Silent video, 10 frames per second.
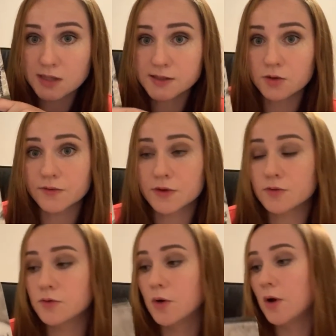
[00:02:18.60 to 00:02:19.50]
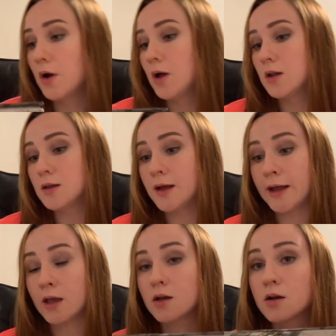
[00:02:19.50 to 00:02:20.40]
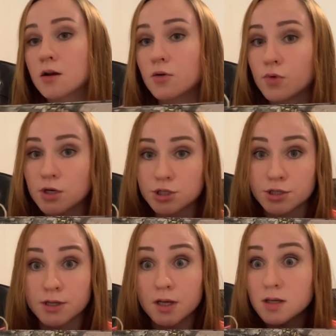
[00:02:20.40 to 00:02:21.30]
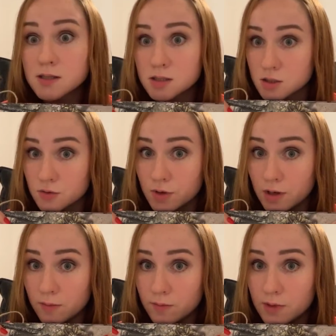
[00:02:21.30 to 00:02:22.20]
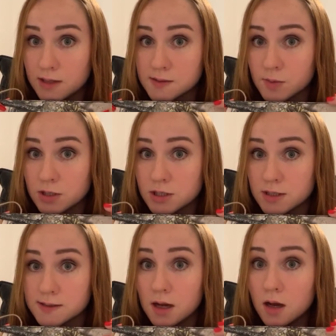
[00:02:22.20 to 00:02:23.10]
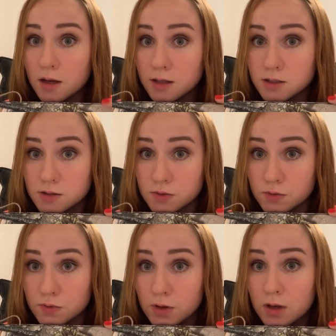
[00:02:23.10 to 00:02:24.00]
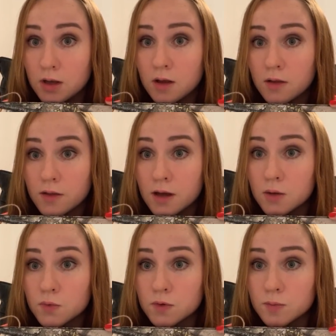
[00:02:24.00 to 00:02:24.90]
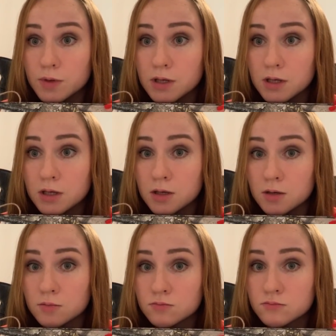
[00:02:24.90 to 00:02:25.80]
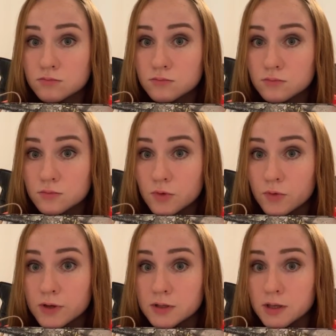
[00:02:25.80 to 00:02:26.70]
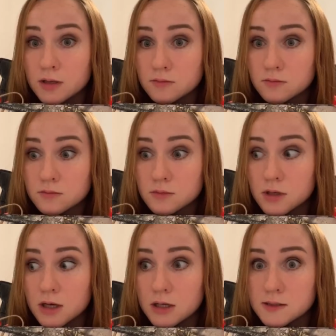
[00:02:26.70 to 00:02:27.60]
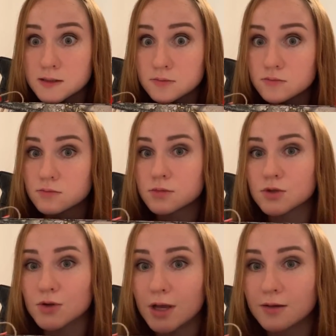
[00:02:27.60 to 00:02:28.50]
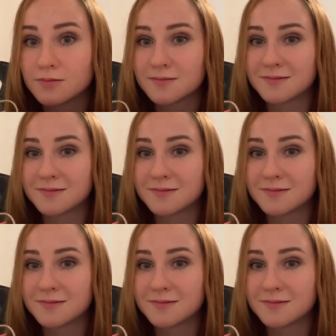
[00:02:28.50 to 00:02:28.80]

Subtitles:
So if you like Russian history as much as I do, that would be really nice today.